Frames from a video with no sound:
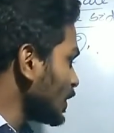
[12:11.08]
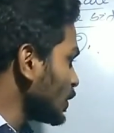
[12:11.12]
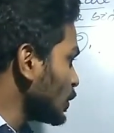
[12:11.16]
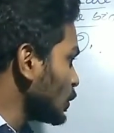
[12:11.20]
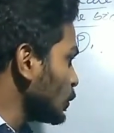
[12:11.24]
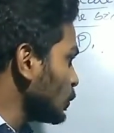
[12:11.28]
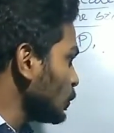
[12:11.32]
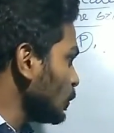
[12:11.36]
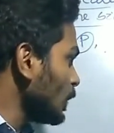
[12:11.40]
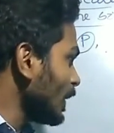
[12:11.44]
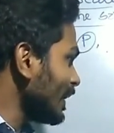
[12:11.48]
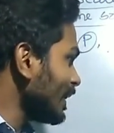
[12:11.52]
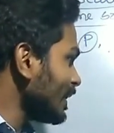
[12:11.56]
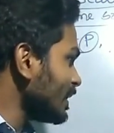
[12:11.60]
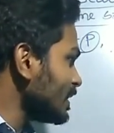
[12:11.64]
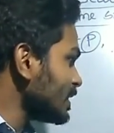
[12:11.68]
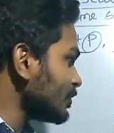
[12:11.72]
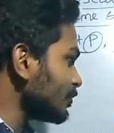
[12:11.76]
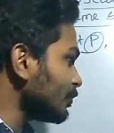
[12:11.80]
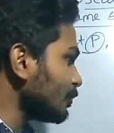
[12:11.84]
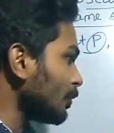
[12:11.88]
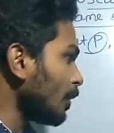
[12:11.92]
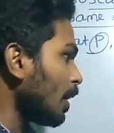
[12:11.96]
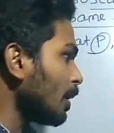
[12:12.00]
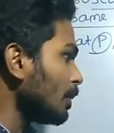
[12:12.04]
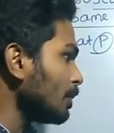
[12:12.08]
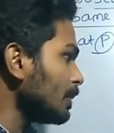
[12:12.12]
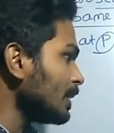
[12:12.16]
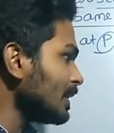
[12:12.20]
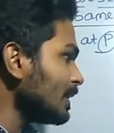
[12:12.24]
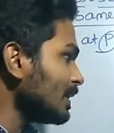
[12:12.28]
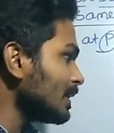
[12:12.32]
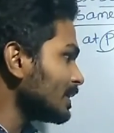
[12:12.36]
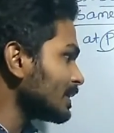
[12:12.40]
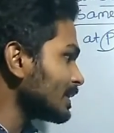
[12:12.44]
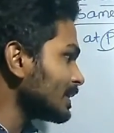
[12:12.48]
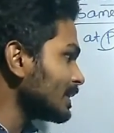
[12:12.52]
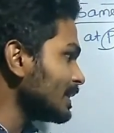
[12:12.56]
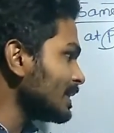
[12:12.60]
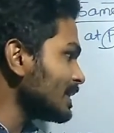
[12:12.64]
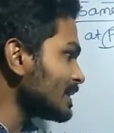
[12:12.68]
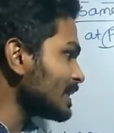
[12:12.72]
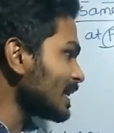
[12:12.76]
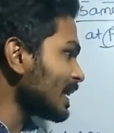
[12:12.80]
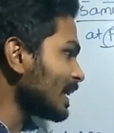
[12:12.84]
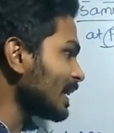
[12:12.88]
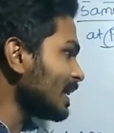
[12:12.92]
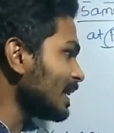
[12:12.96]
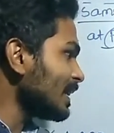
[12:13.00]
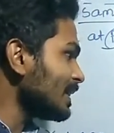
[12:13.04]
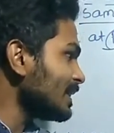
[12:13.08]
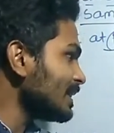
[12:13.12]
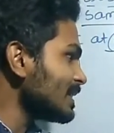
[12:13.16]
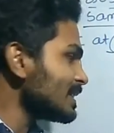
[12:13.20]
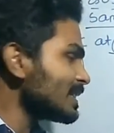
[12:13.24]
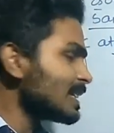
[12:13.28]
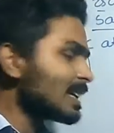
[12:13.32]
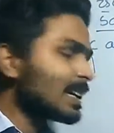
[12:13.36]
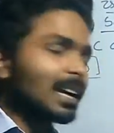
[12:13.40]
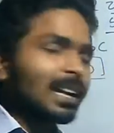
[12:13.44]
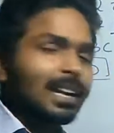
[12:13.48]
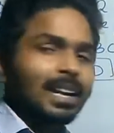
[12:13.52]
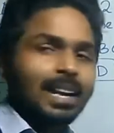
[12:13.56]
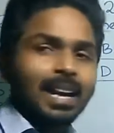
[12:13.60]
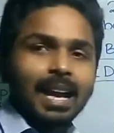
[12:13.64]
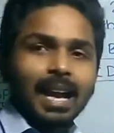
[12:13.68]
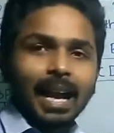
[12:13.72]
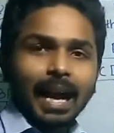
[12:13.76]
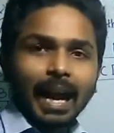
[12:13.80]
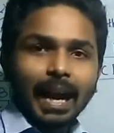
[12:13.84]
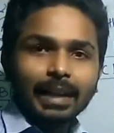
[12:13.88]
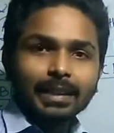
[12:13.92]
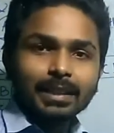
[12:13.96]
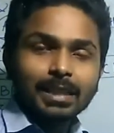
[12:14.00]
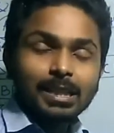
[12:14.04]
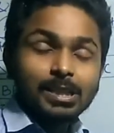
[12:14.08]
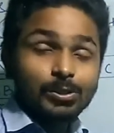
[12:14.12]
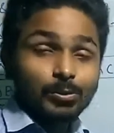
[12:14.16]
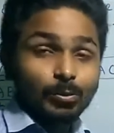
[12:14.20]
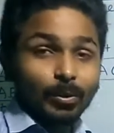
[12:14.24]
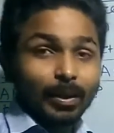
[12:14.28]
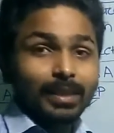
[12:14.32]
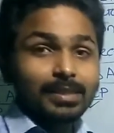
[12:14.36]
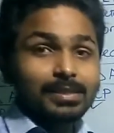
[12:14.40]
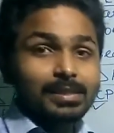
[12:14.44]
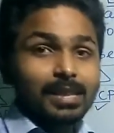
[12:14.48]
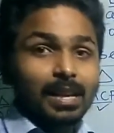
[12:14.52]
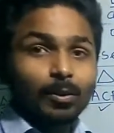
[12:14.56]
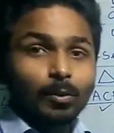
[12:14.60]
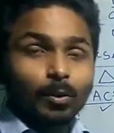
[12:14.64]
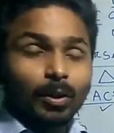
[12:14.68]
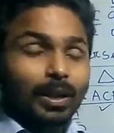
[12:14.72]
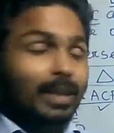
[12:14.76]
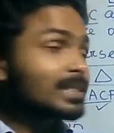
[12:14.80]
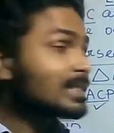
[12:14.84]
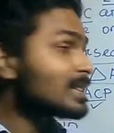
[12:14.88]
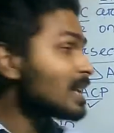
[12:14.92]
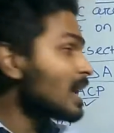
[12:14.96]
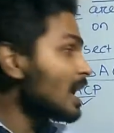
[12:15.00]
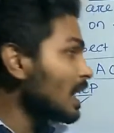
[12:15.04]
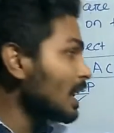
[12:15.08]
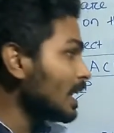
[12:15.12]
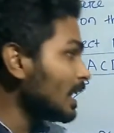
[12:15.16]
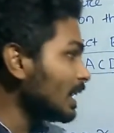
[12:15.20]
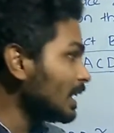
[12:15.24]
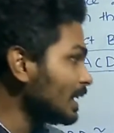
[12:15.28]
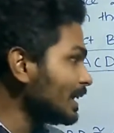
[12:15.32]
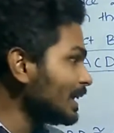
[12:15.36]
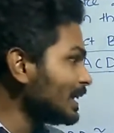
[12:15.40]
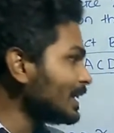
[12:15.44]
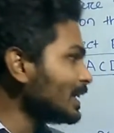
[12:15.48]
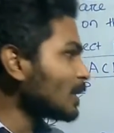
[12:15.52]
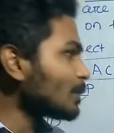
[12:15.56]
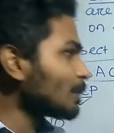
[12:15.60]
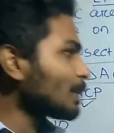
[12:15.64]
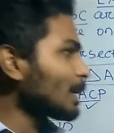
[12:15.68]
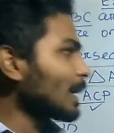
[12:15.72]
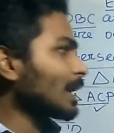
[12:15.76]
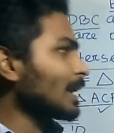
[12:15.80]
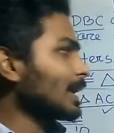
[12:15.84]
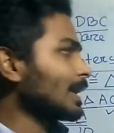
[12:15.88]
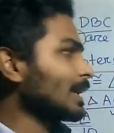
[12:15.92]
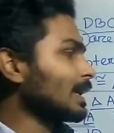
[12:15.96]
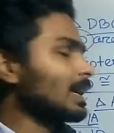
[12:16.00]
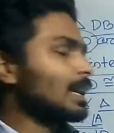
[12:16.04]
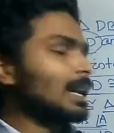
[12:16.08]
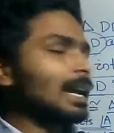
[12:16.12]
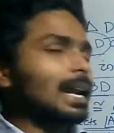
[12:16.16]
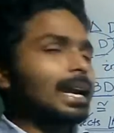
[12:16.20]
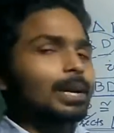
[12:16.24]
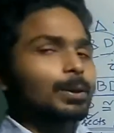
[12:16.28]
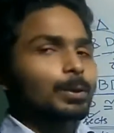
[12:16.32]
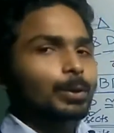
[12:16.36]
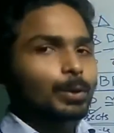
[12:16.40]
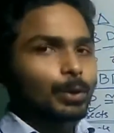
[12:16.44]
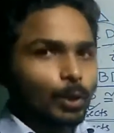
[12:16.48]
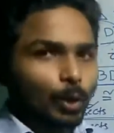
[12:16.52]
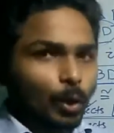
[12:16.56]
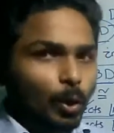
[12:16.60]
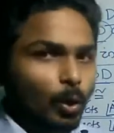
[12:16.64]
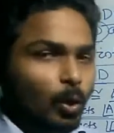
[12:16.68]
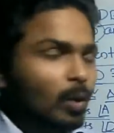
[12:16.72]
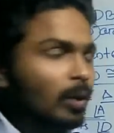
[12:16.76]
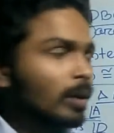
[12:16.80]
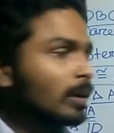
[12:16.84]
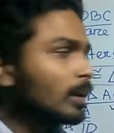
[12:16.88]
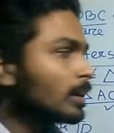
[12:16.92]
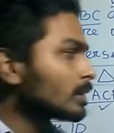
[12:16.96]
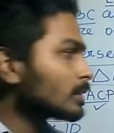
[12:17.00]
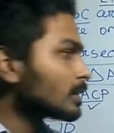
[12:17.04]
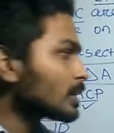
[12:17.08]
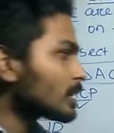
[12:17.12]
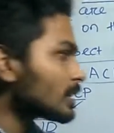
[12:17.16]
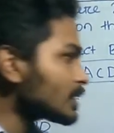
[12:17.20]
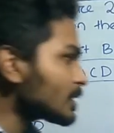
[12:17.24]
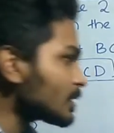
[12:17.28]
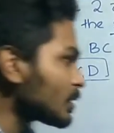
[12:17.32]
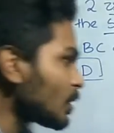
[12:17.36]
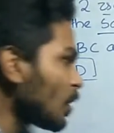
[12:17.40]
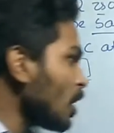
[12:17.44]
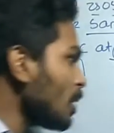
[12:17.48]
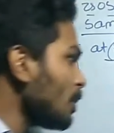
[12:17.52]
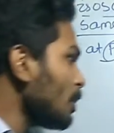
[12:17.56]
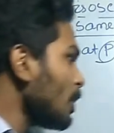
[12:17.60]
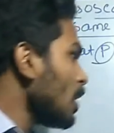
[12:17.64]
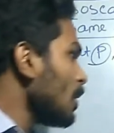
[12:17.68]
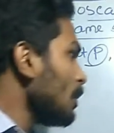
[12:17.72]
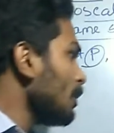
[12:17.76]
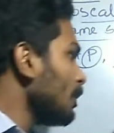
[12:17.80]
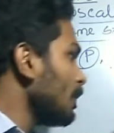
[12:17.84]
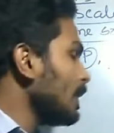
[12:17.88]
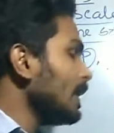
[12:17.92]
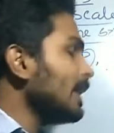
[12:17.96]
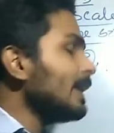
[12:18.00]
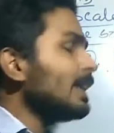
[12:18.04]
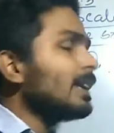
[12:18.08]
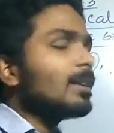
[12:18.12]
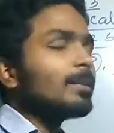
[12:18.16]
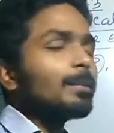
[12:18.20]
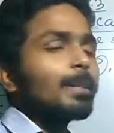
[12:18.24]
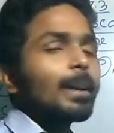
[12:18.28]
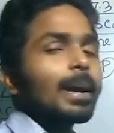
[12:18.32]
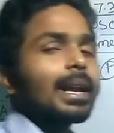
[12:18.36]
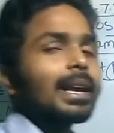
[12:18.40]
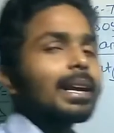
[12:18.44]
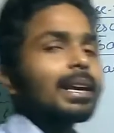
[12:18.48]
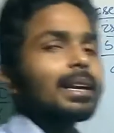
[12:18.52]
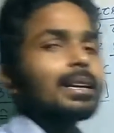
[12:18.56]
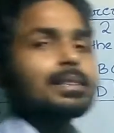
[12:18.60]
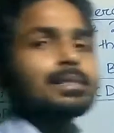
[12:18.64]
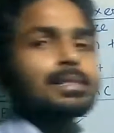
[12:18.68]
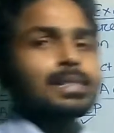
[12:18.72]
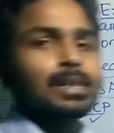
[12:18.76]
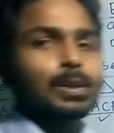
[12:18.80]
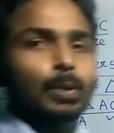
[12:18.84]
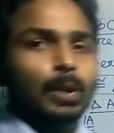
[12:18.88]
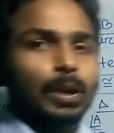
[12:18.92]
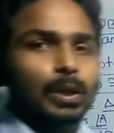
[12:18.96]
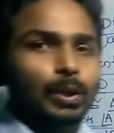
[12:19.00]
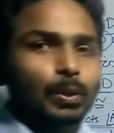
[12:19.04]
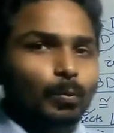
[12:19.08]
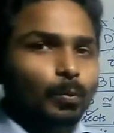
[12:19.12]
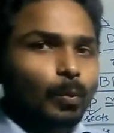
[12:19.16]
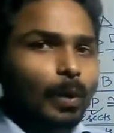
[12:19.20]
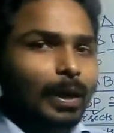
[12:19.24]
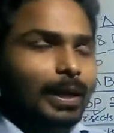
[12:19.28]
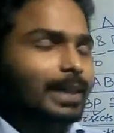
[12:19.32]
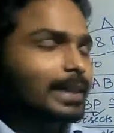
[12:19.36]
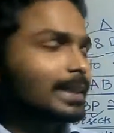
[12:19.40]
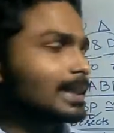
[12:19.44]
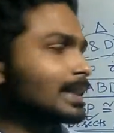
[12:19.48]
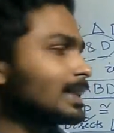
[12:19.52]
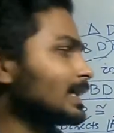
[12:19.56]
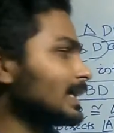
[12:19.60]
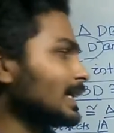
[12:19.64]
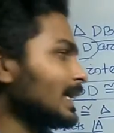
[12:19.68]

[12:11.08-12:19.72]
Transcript: are two angles formed, this angle, and these two angles are known as linear pair angle, and we know the sum of linear pair angle is equal to 180